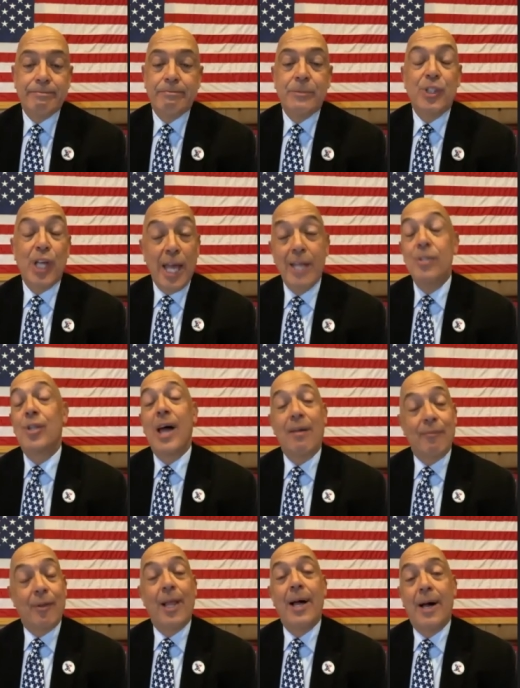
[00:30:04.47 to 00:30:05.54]
change
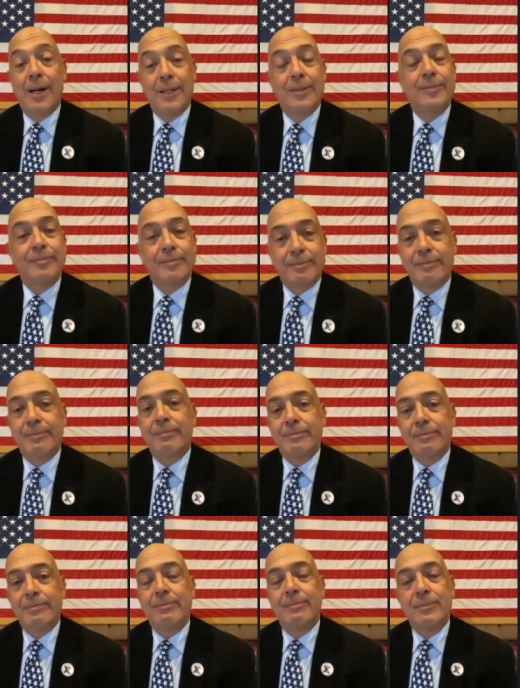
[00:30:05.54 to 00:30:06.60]
that flag.
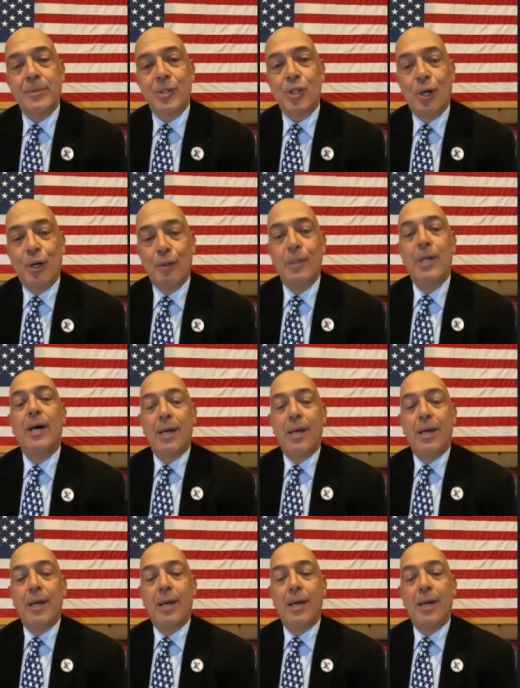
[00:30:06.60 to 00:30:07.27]
Which so